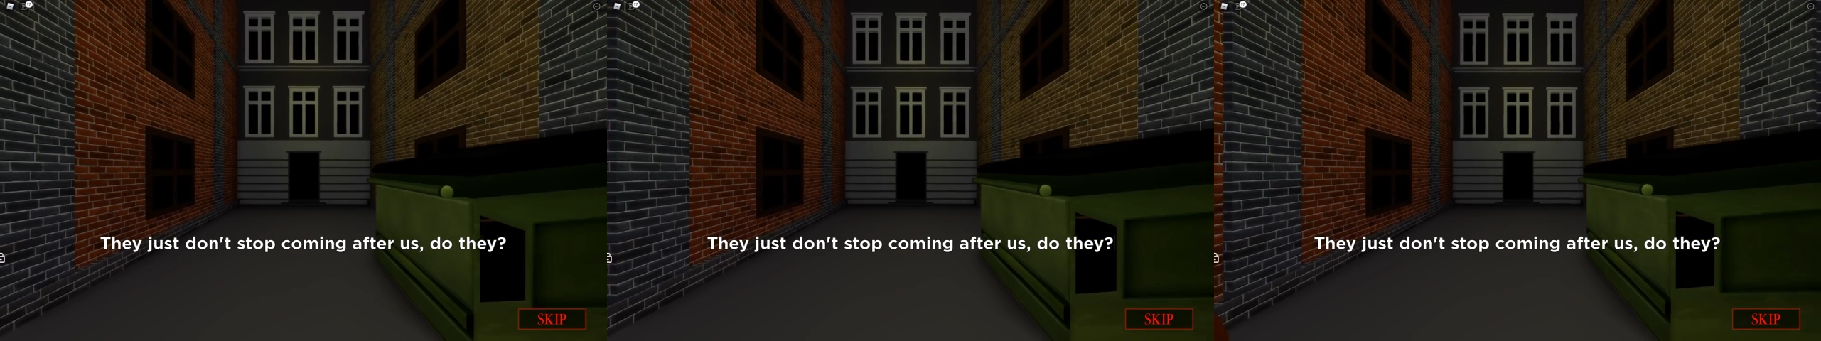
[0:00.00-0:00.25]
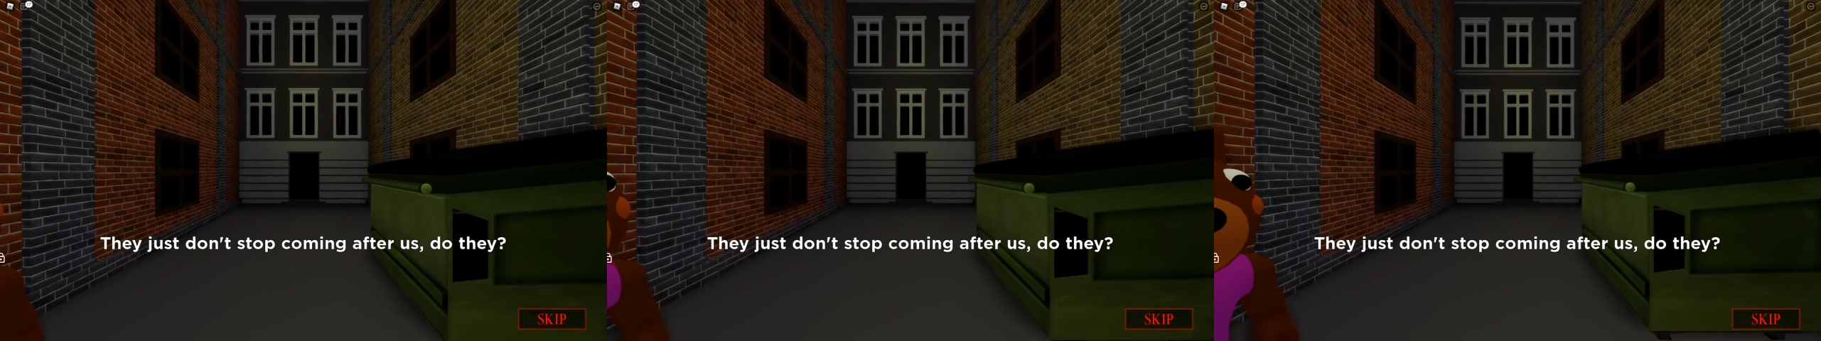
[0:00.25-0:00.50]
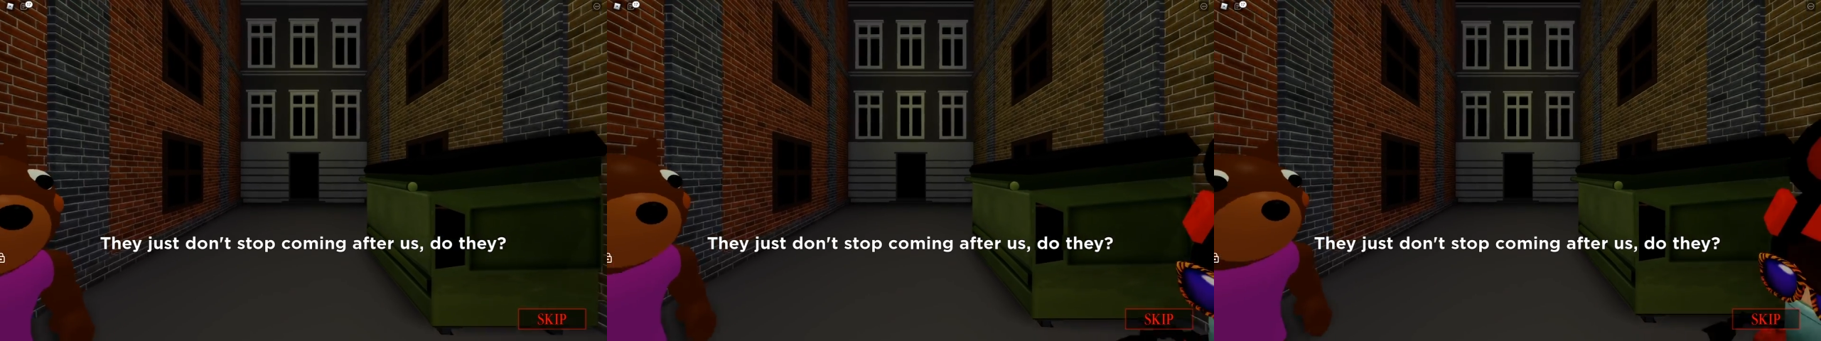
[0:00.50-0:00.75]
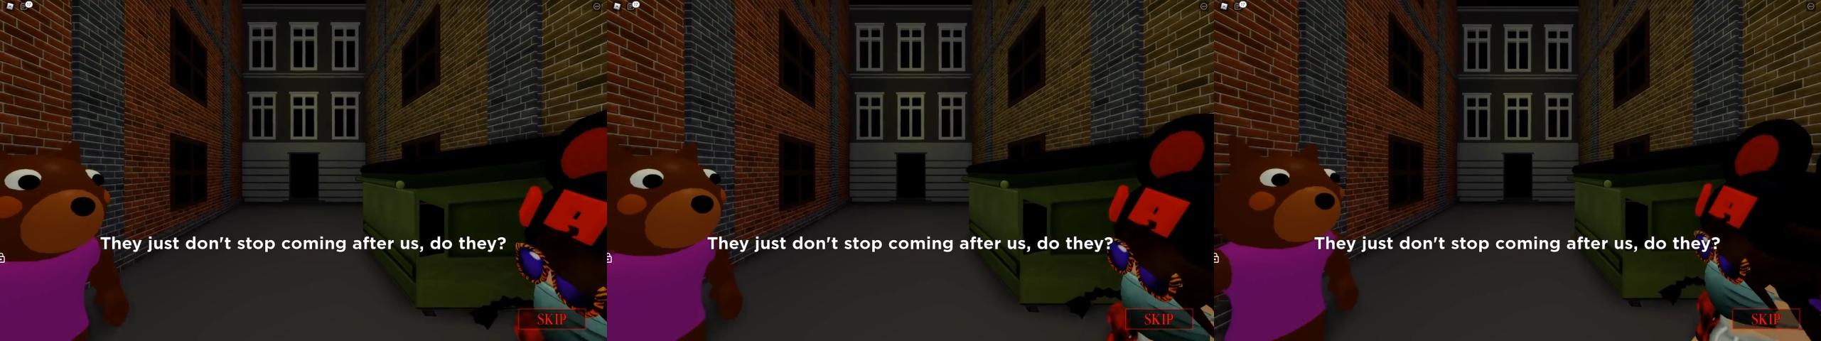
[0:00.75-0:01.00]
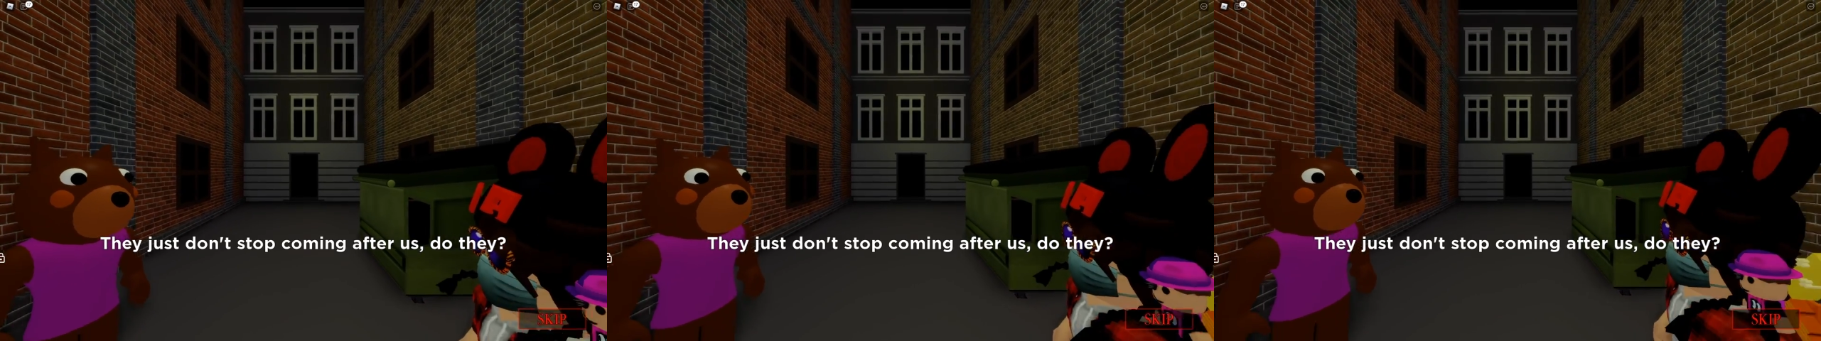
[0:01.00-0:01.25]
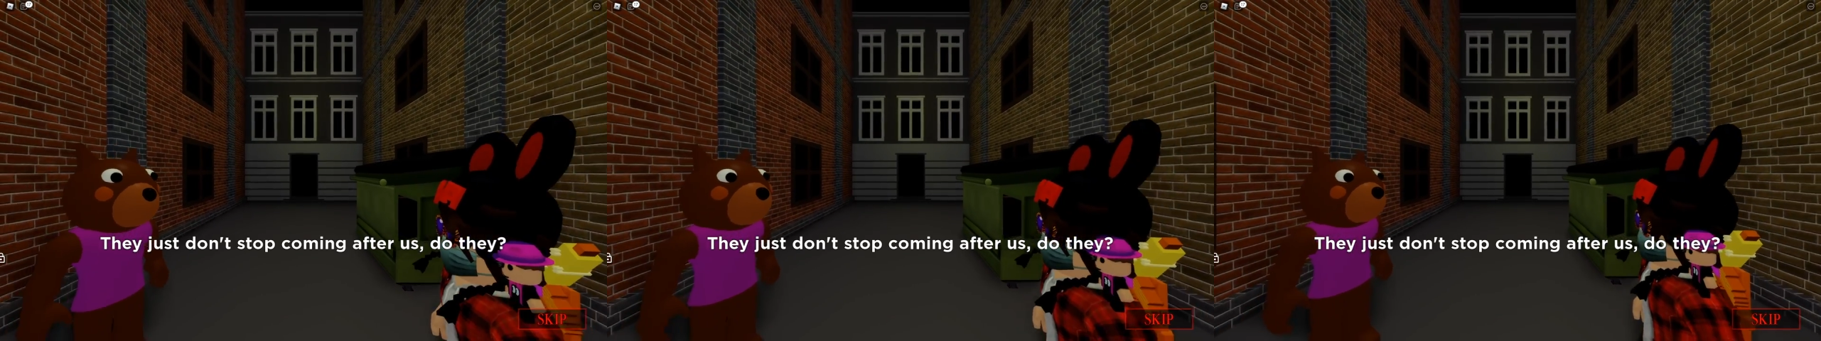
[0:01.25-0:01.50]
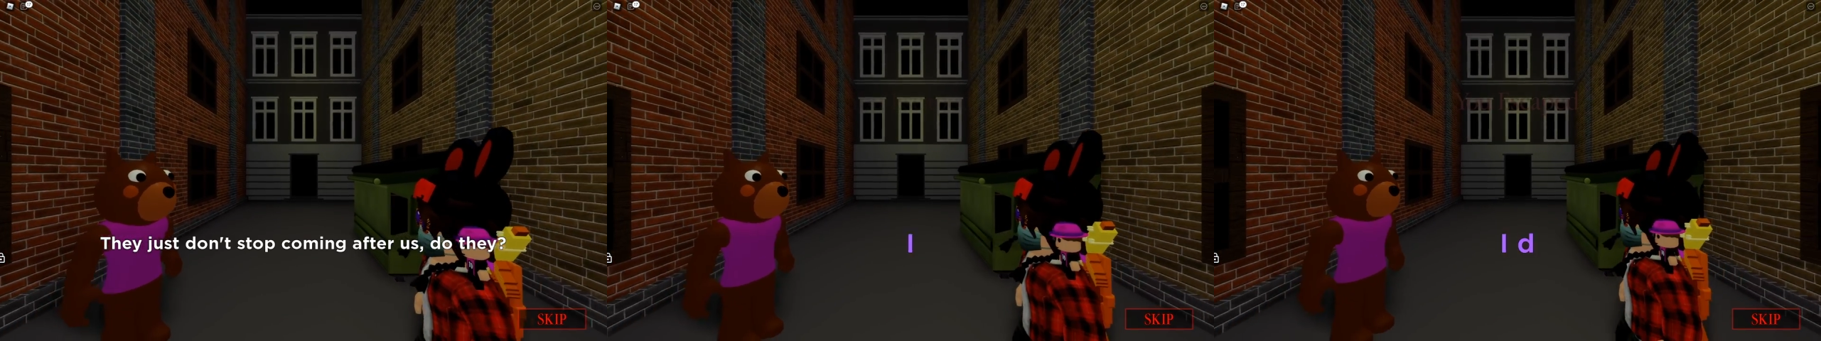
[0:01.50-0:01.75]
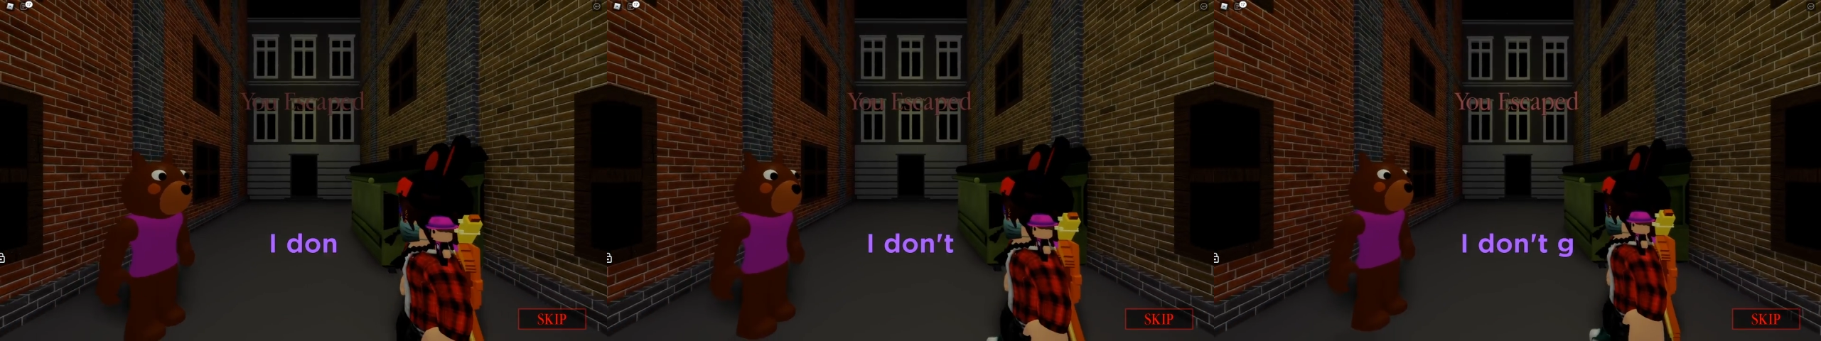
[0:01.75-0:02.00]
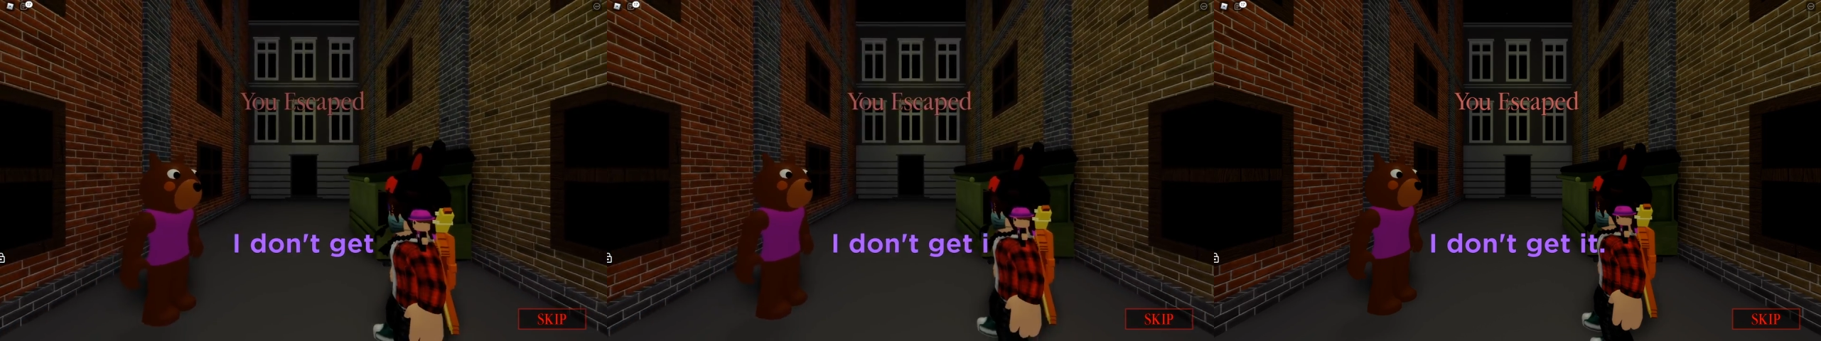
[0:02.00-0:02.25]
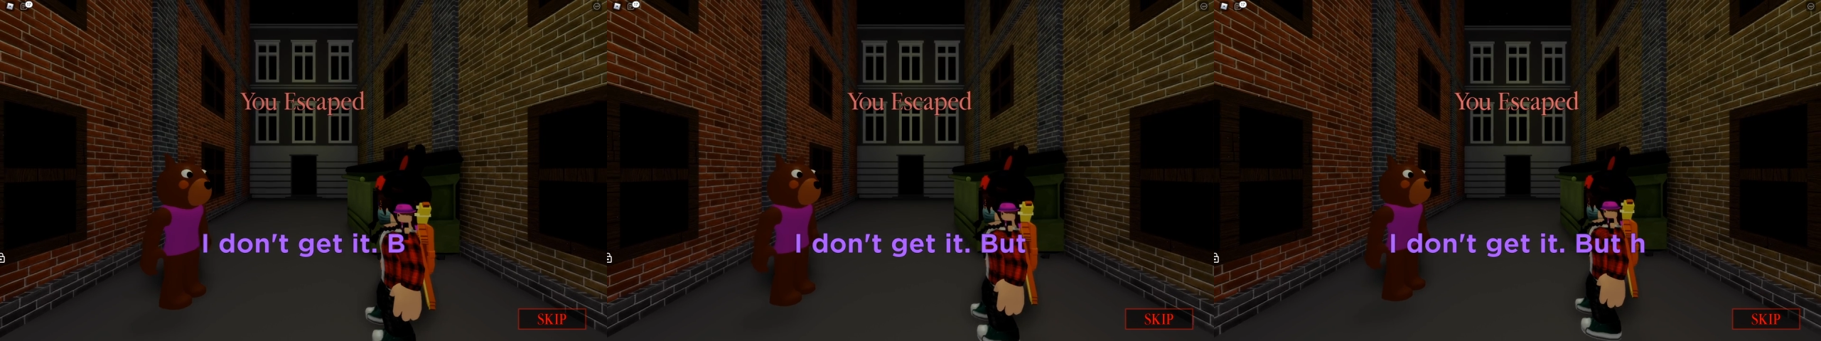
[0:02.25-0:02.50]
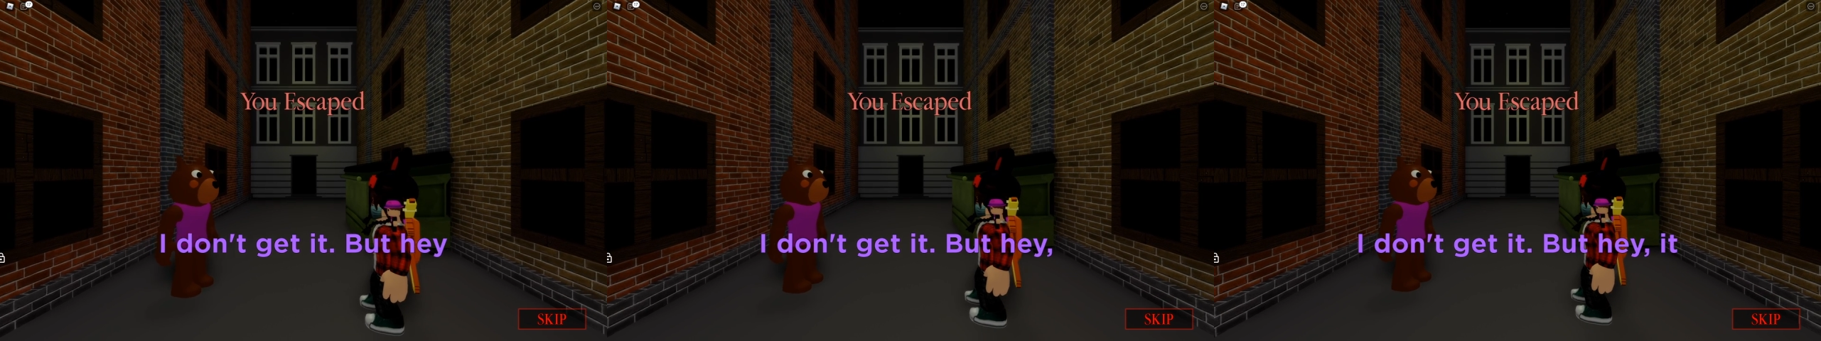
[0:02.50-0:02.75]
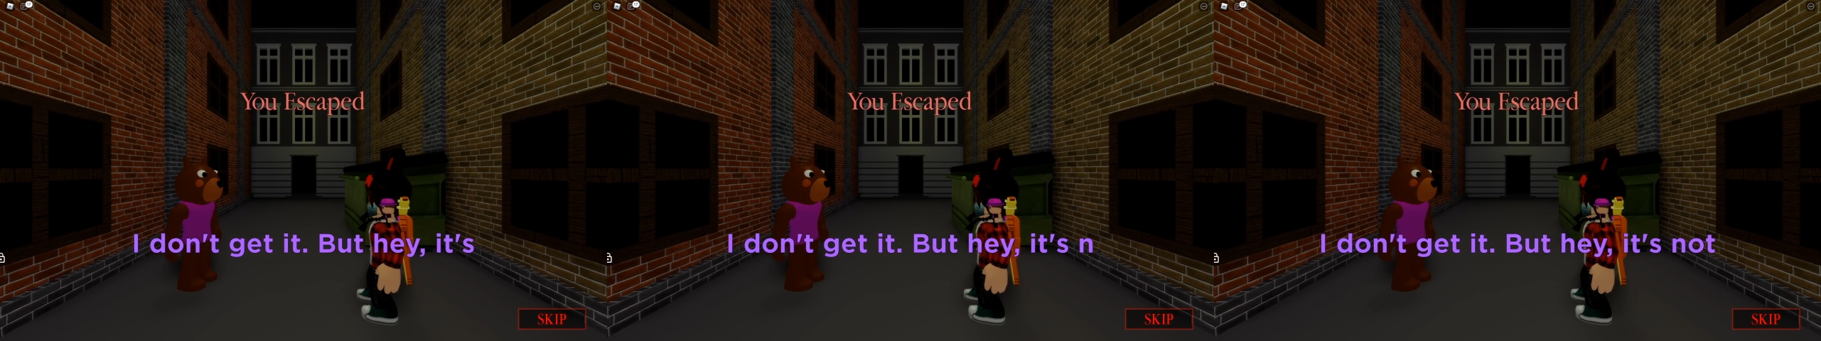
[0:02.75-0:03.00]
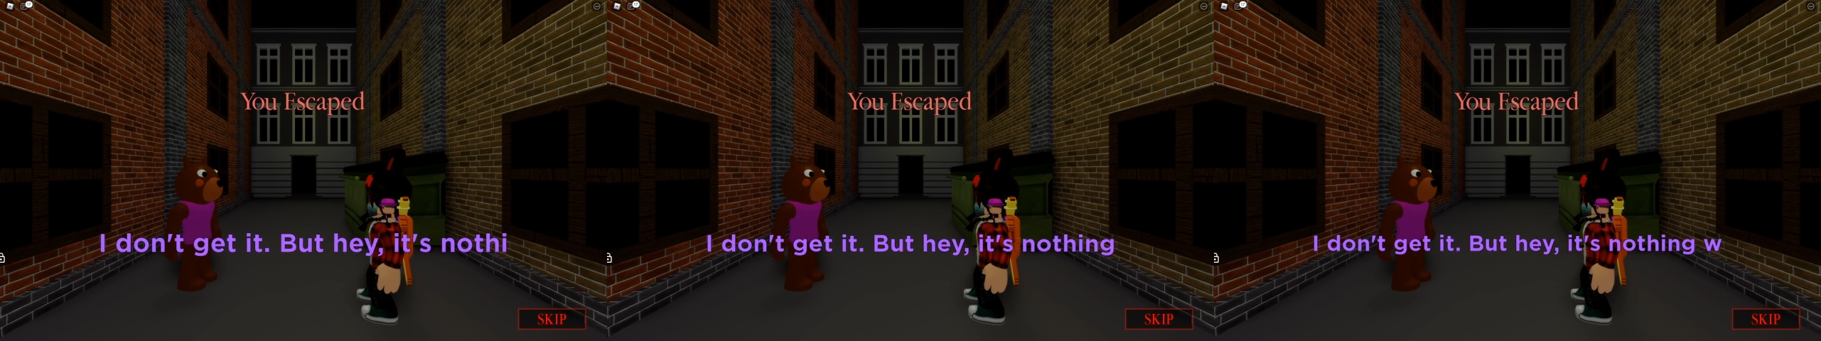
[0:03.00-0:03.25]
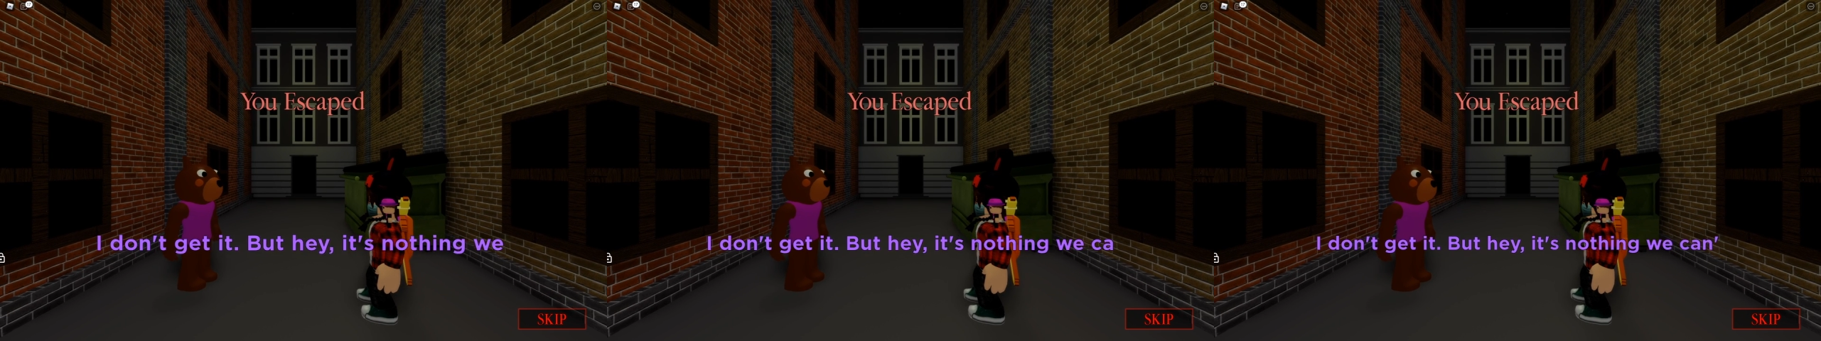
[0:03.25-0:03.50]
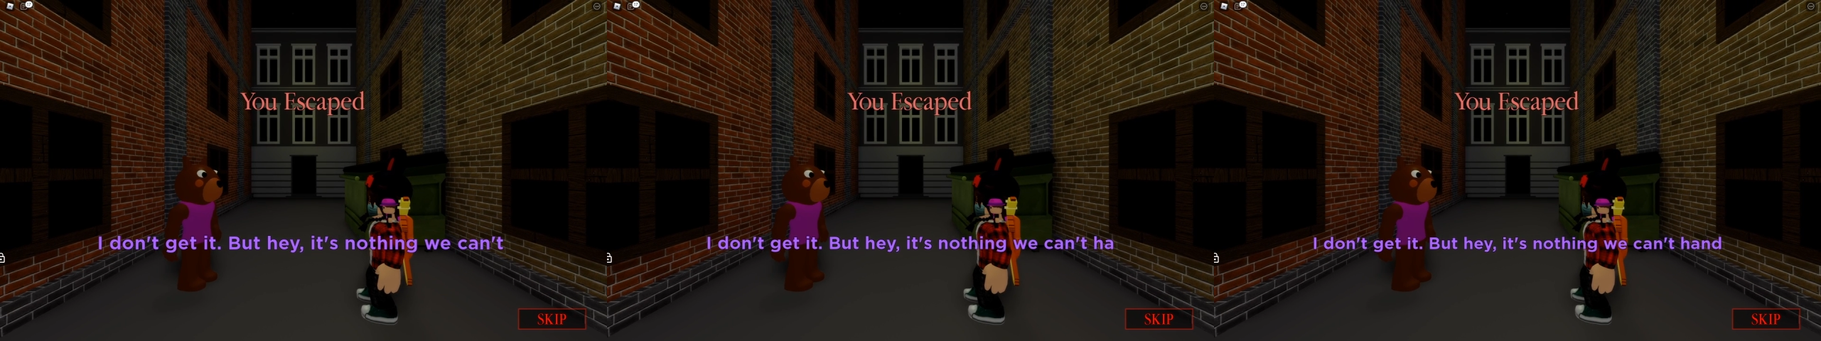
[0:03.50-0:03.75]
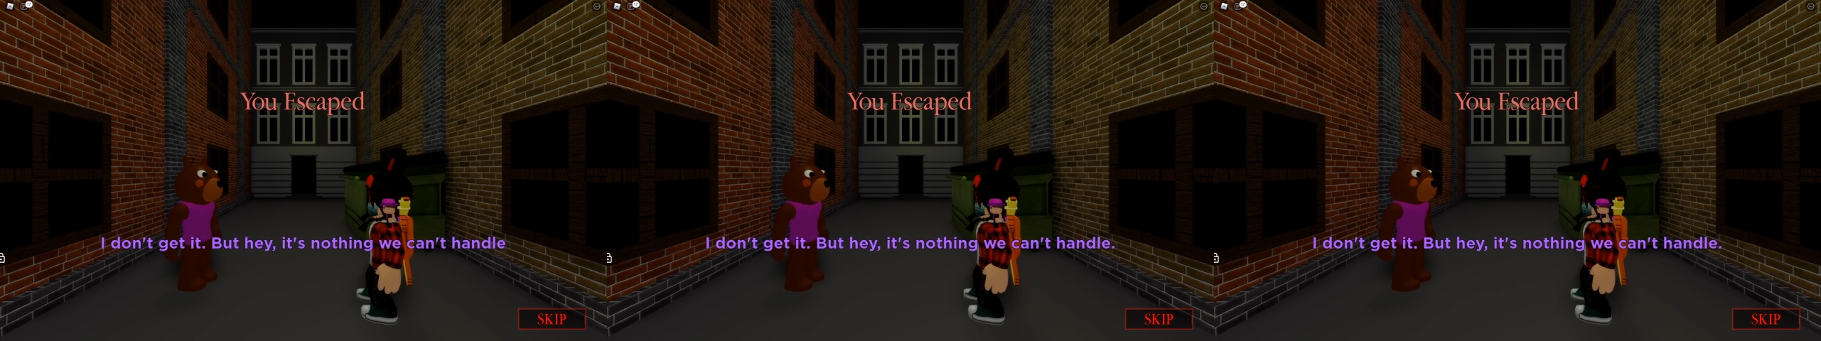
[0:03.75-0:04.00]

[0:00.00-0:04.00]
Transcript: [unreadable: no face in view]